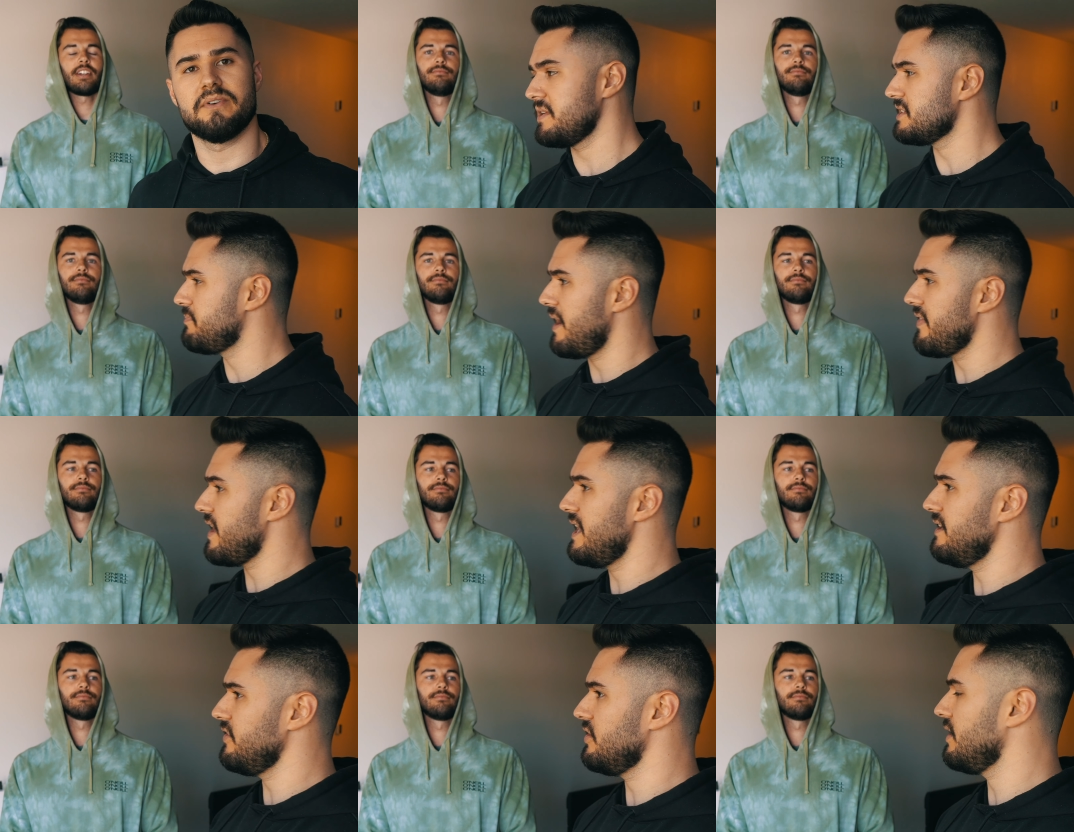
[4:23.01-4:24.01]
Speaker 1: Because by the
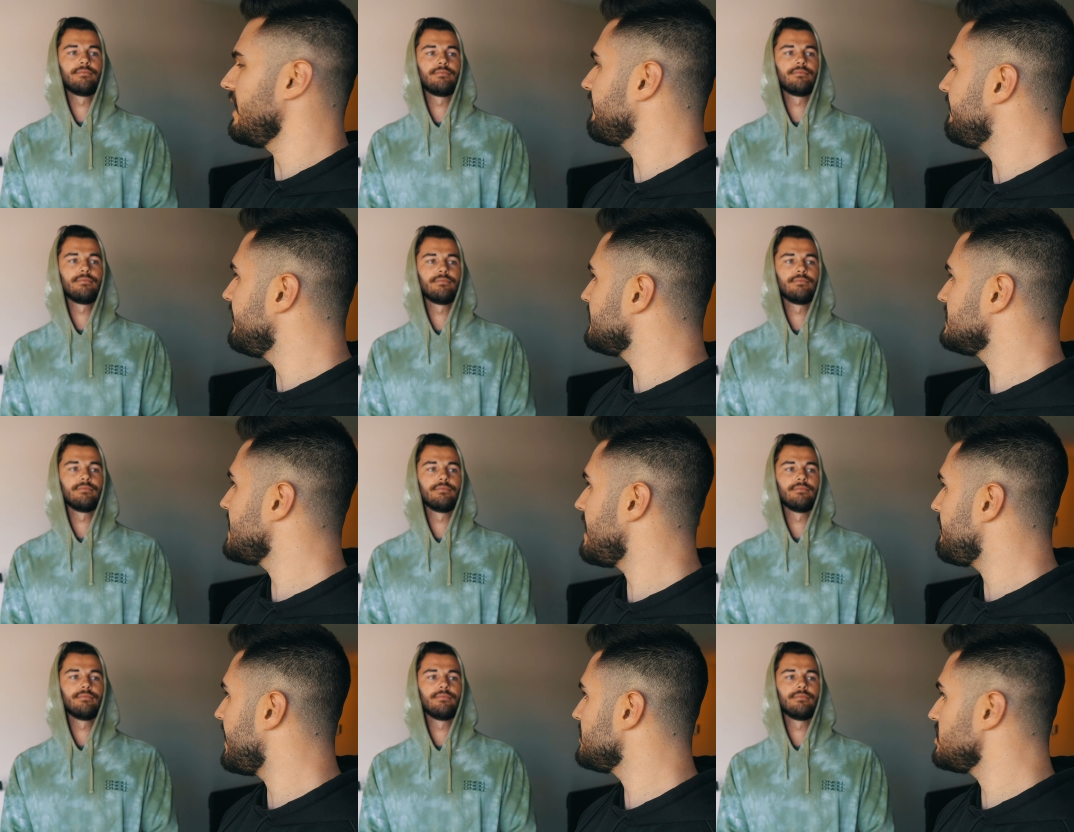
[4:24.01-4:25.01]
end of your like 5th
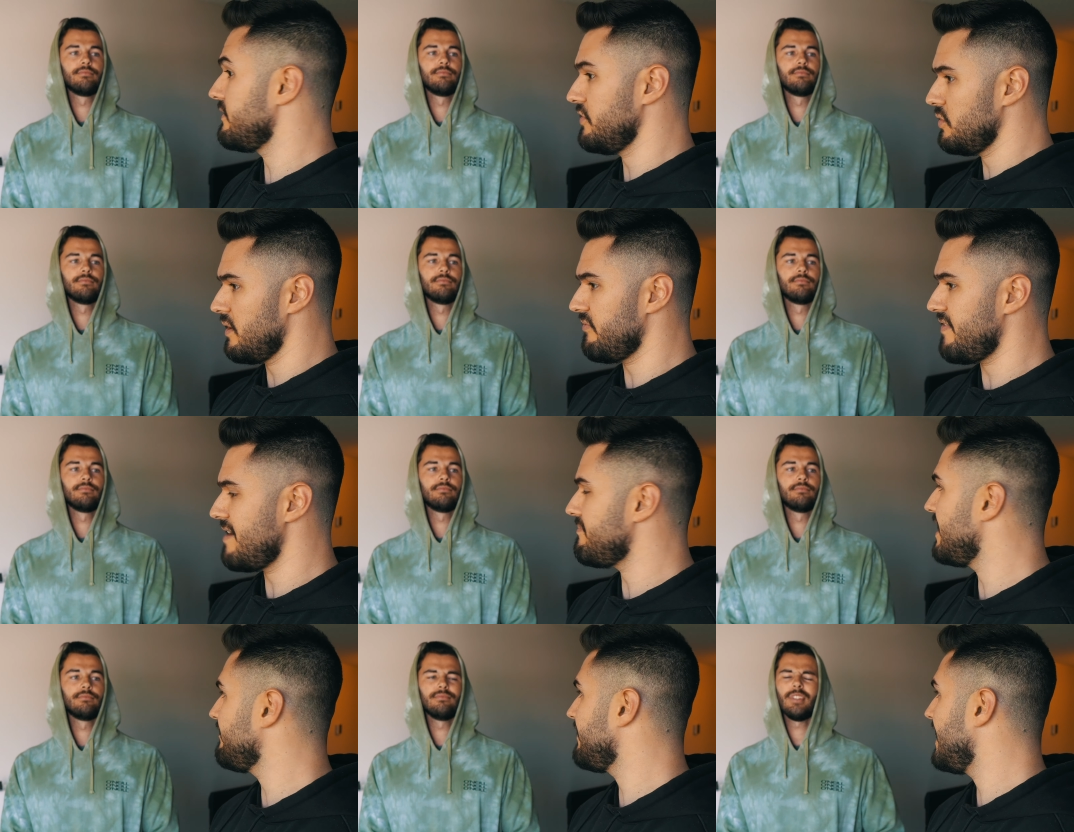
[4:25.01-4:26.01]
set benching, if you're doing a
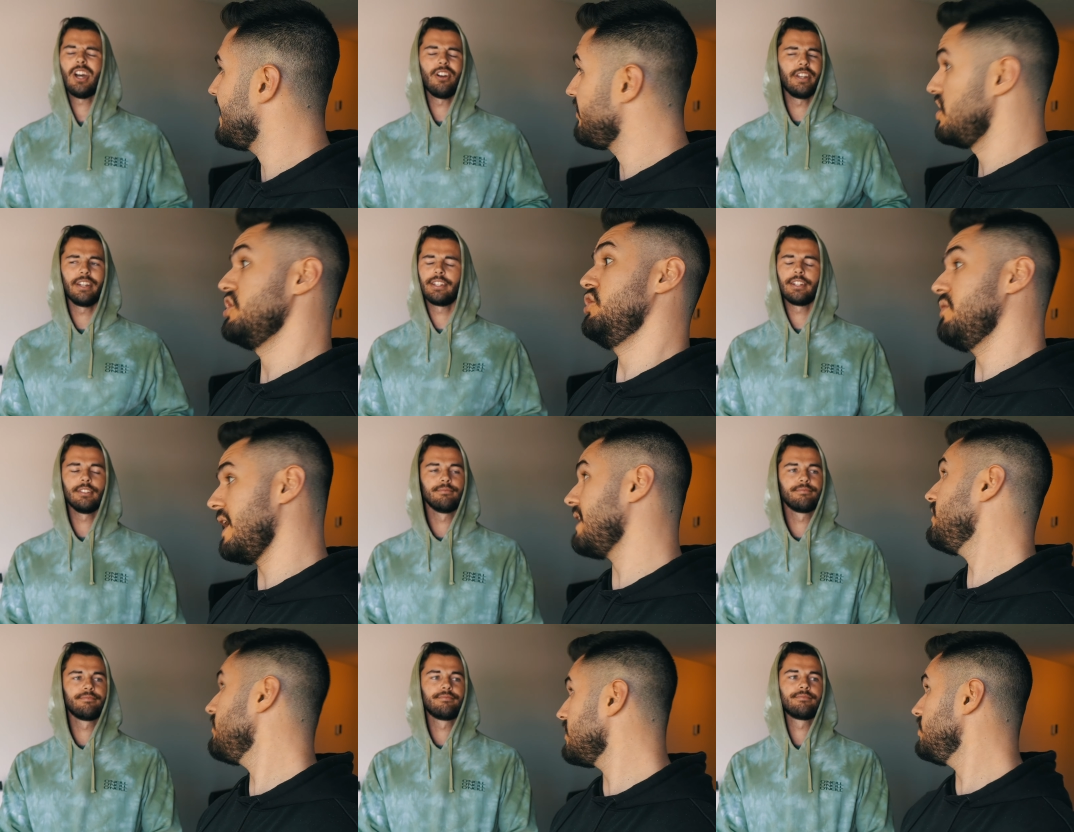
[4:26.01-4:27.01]
5x5, you
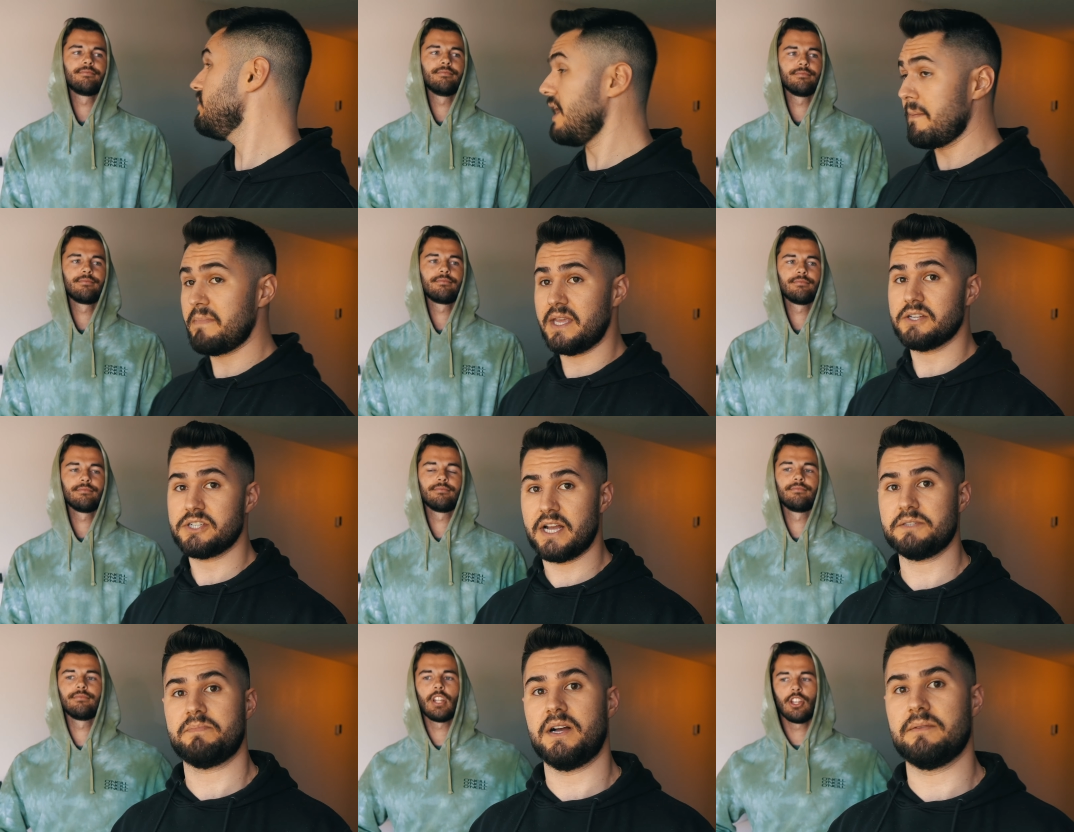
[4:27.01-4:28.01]
got mean
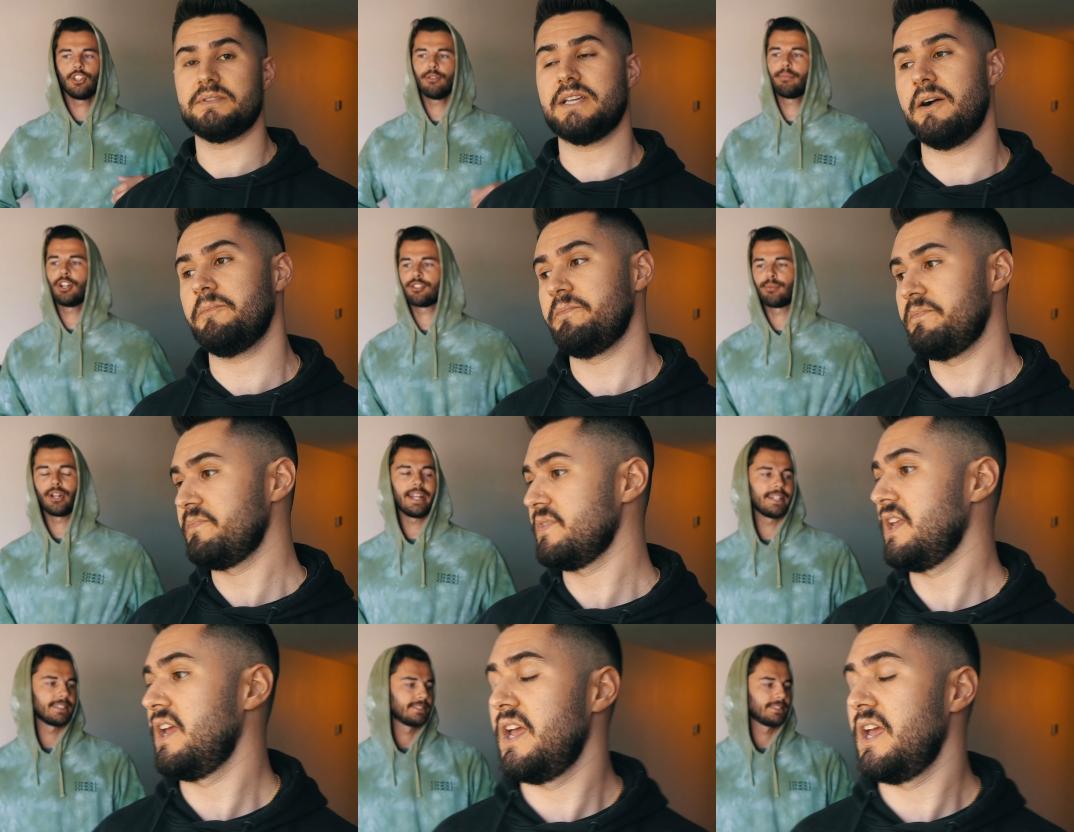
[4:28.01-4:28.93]
chest pump. So perspirating.